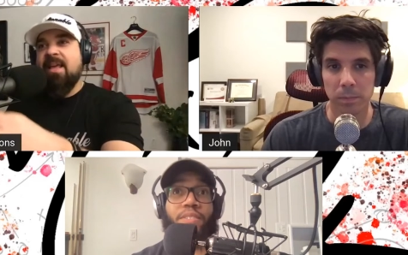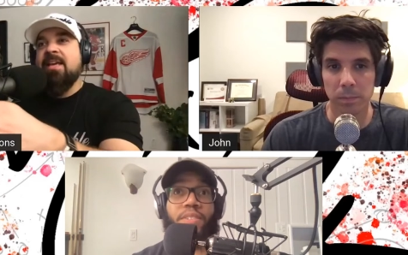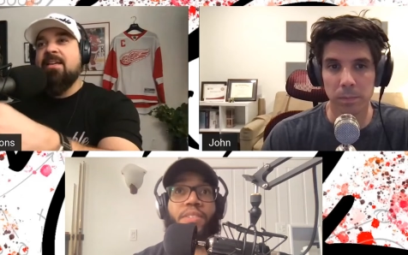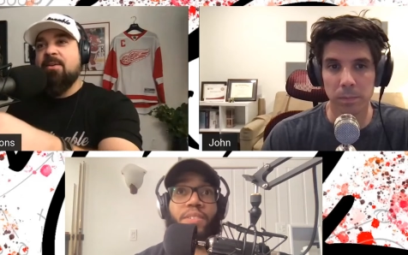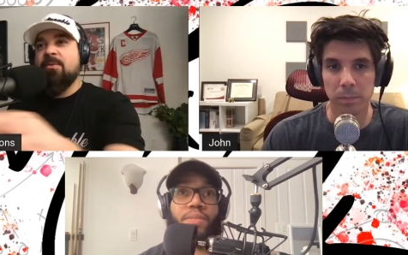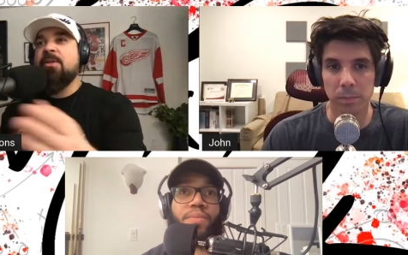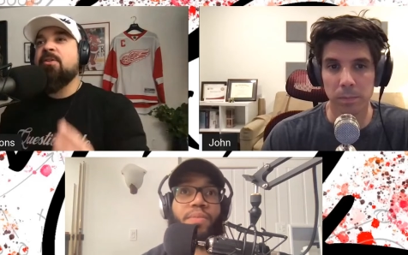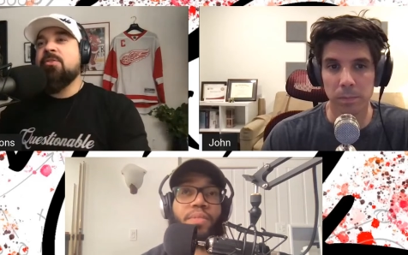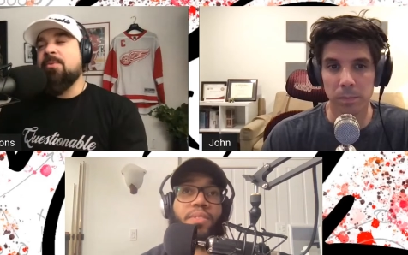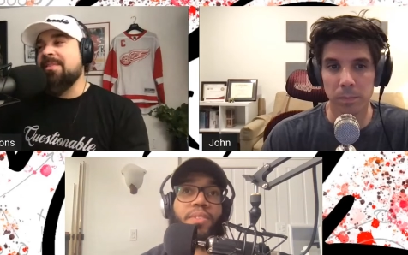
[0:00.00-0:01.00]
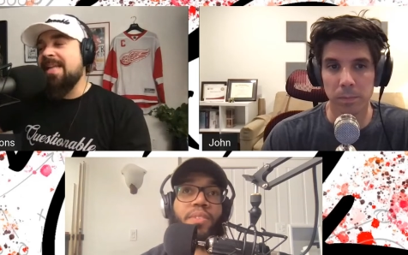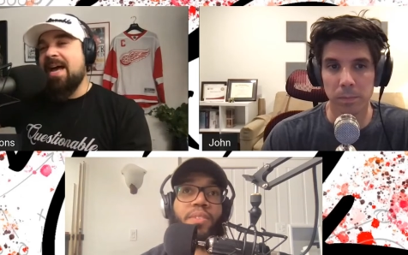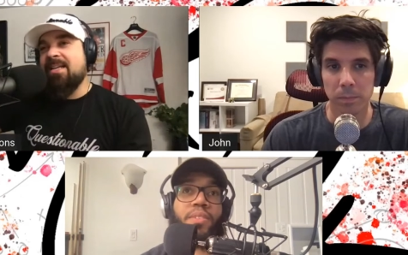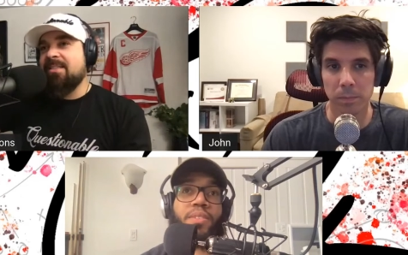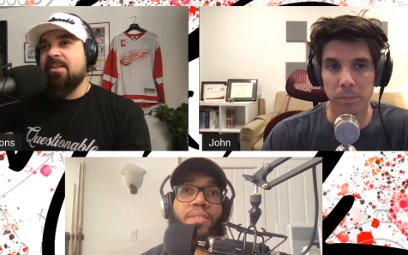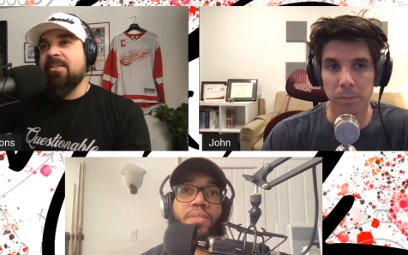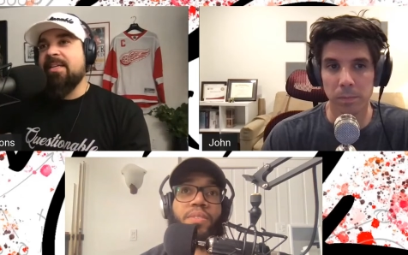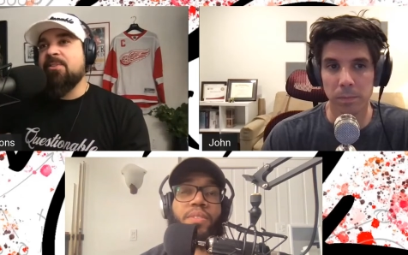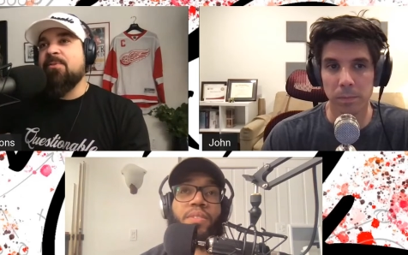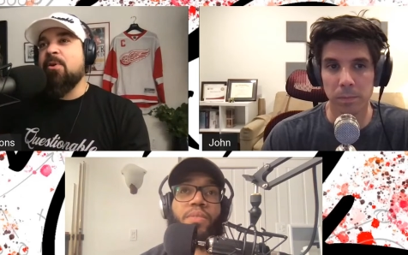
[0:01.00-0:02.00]
Speaker 1: Thank you. So it's not necessarily
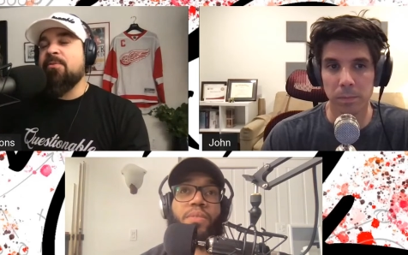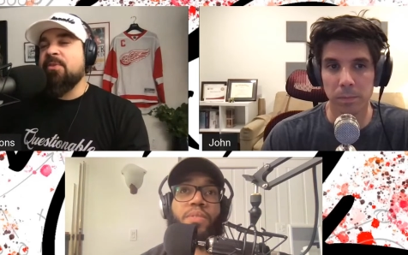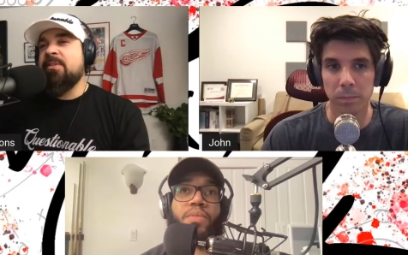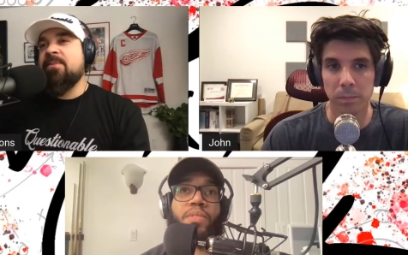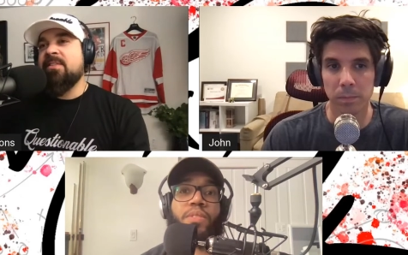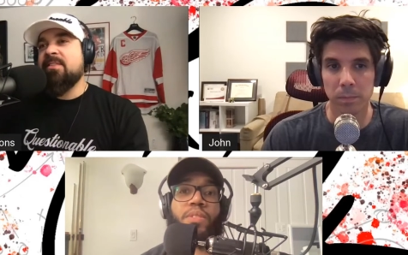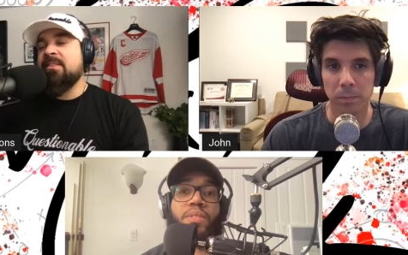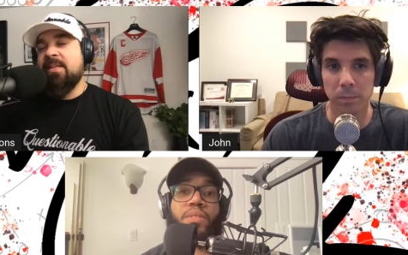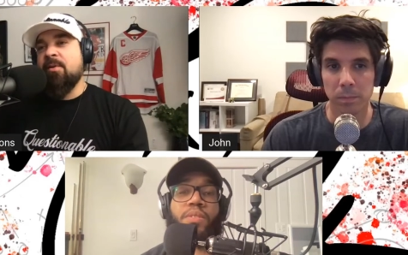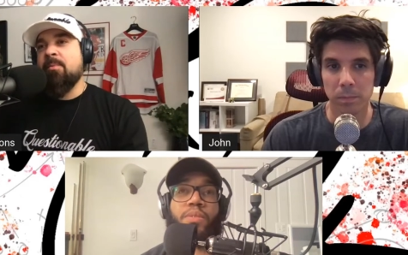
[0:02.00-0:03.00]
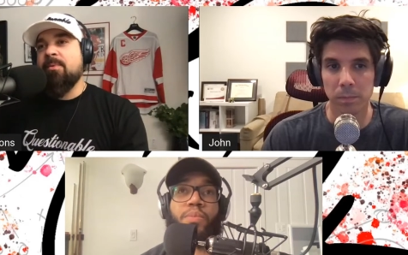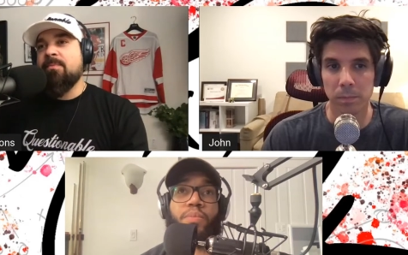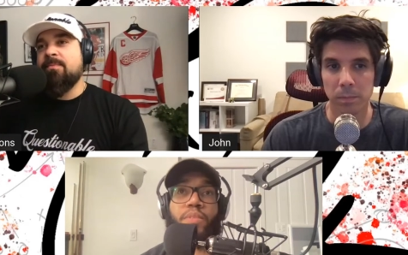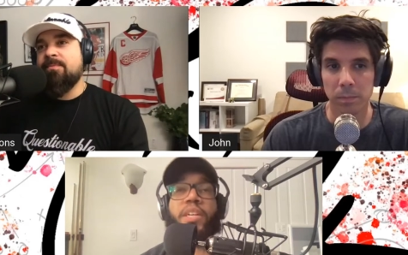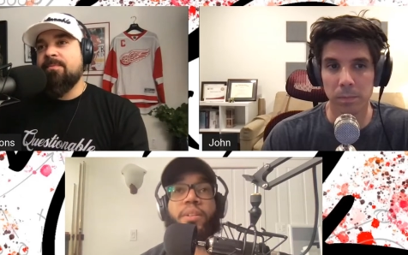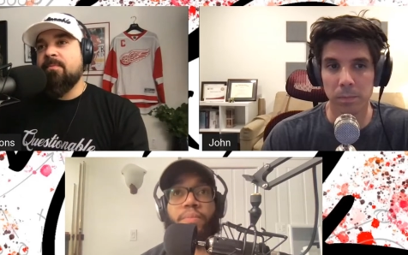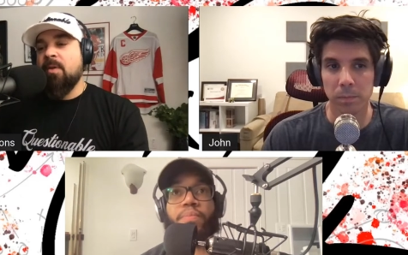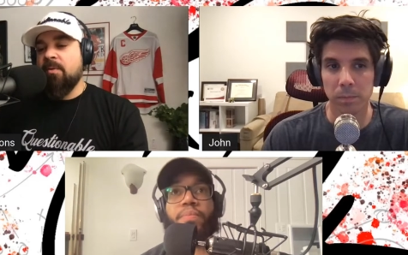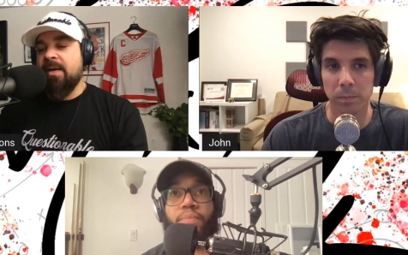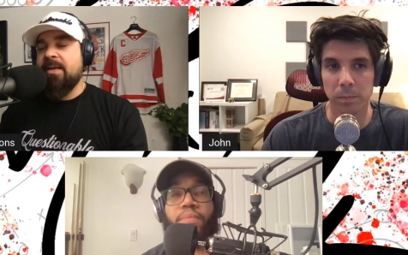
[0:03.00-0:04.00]
his fault if your defense is terrible. Yeah.
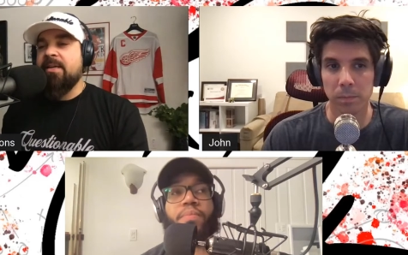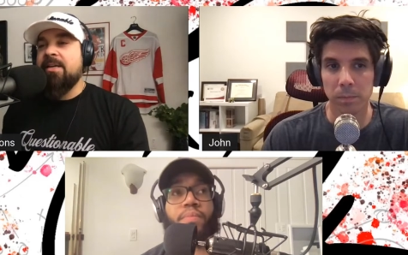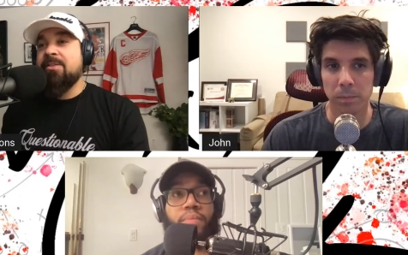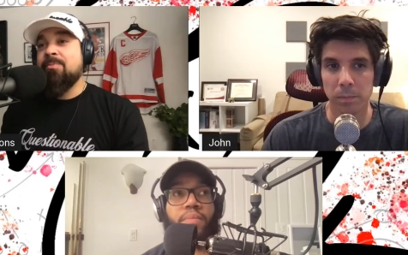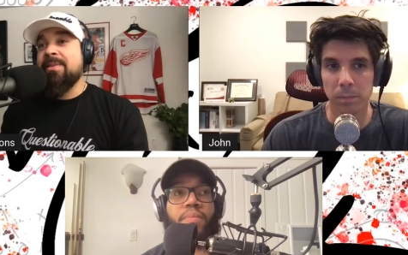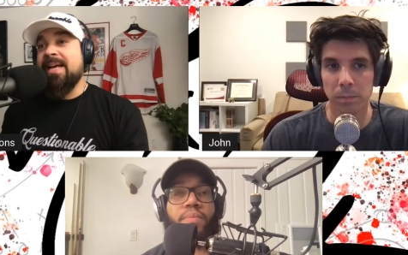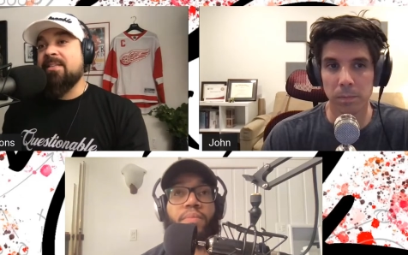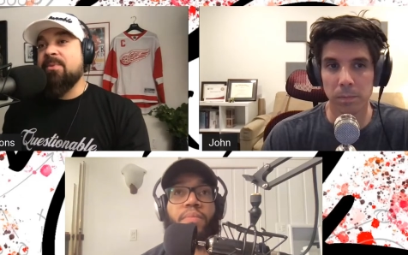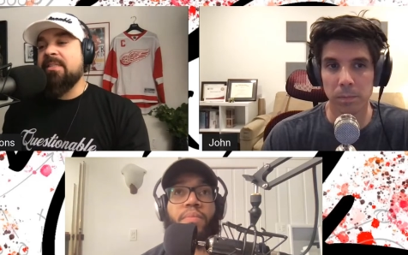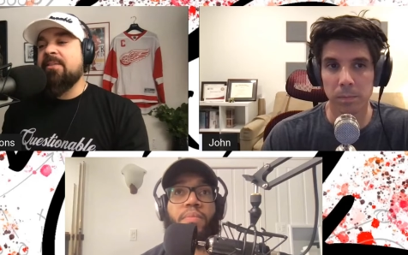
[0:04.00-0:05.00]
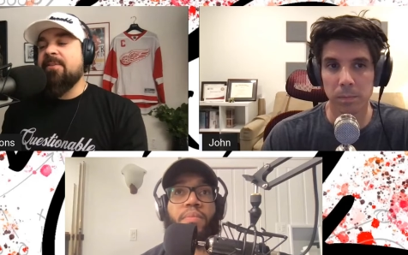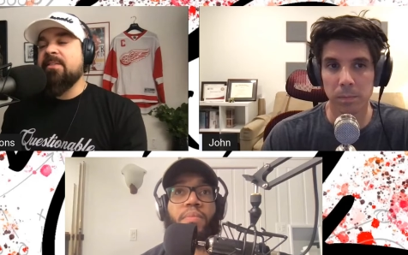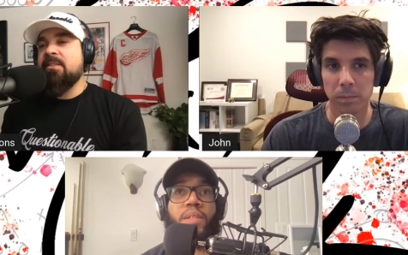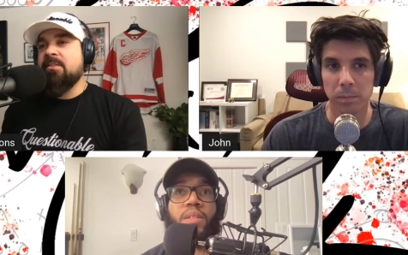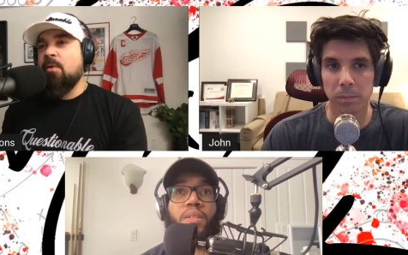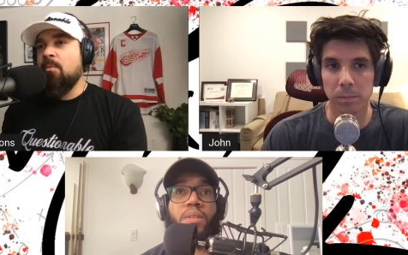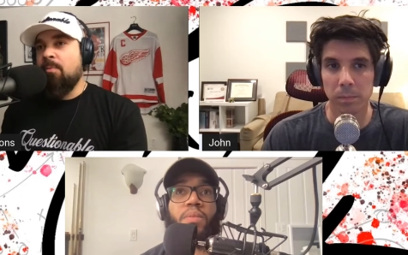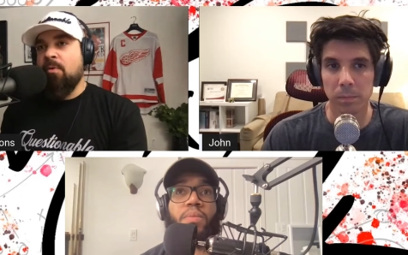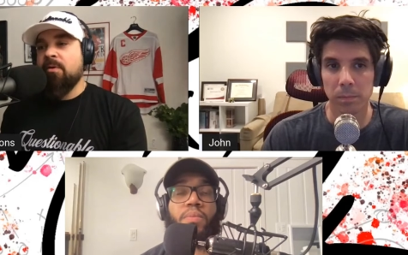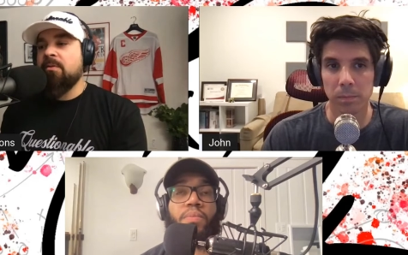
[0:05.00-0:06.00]
Okay. But that's why defense is so
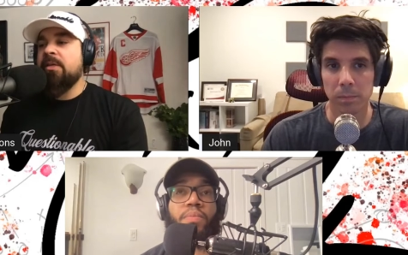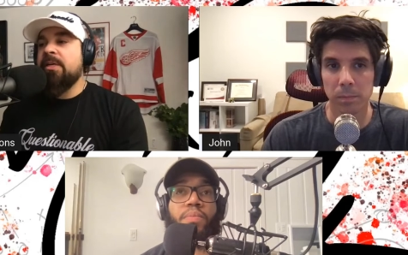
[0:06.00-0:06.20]
important.